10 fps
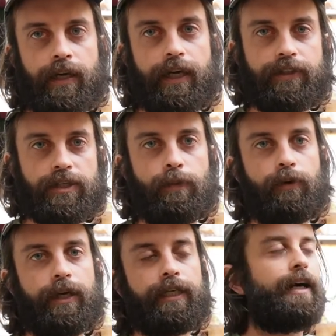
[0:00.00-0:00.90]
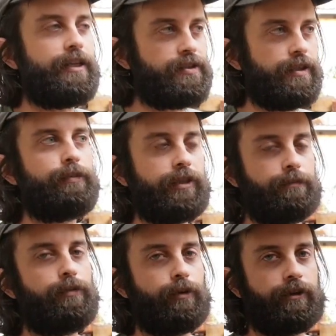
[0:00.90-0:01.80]
At this point, I simply
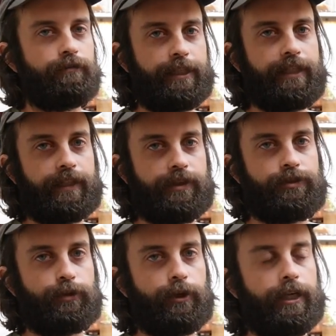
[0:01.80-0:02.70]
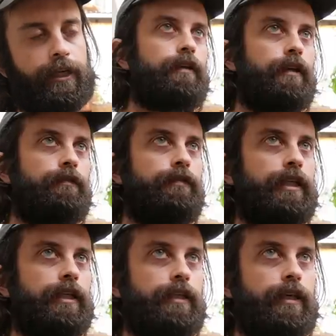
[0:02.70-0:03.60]
am bored of reading that story of
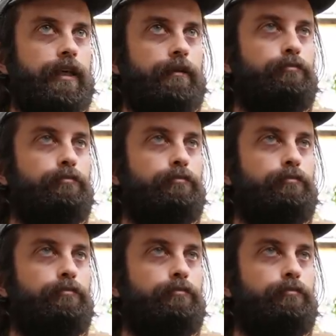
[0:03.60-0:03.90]
the uh,